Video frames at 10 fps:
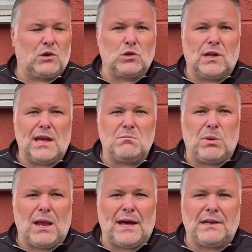a good game
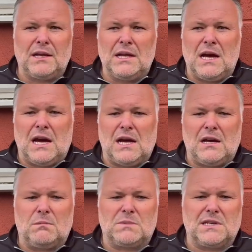plan.
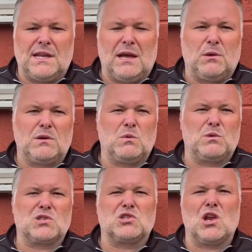Today we
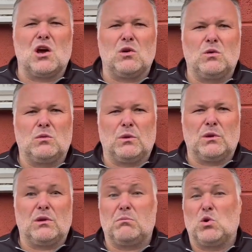were slow, we
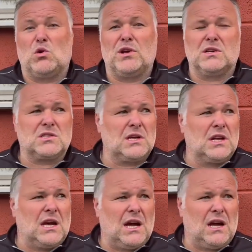were laborious,
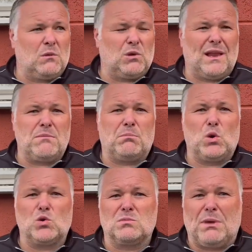we were letting
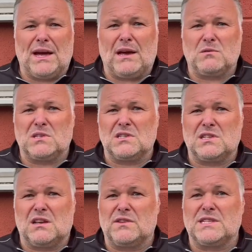balls bounce
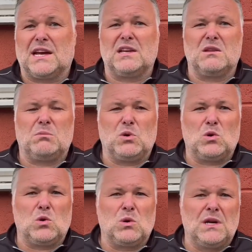instead of attacking the
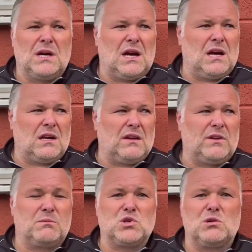ball,
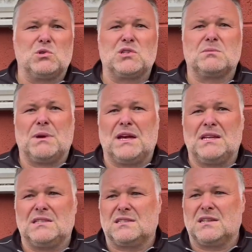giving them too much
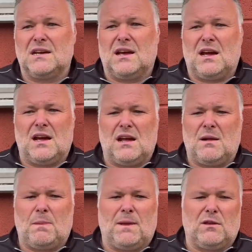space.
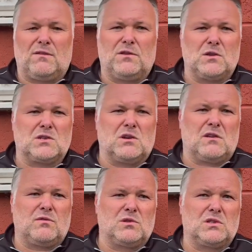You know, the first
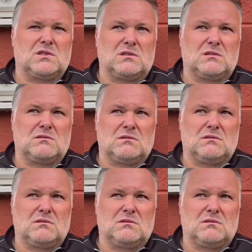half was,